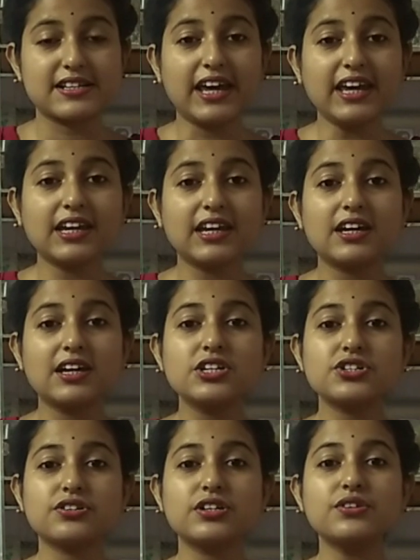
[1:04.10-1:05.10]
like
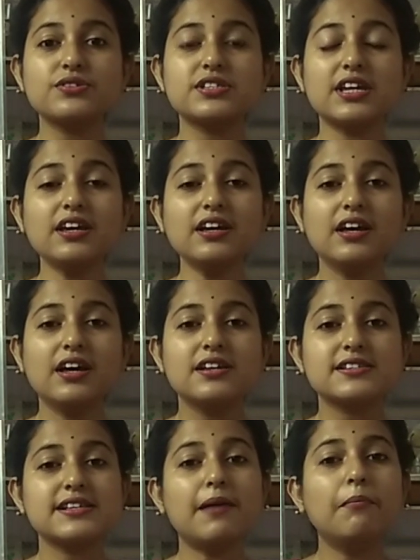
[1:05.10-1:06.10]
introducing
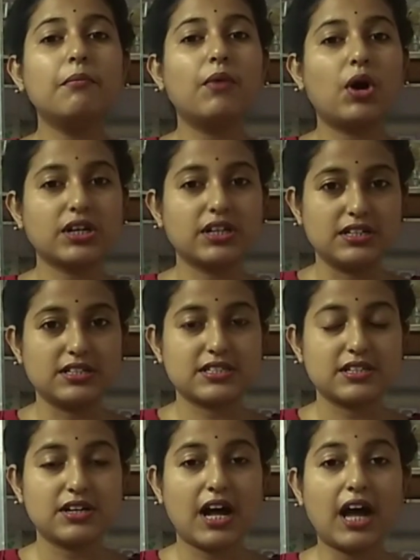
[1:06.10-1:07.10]
some models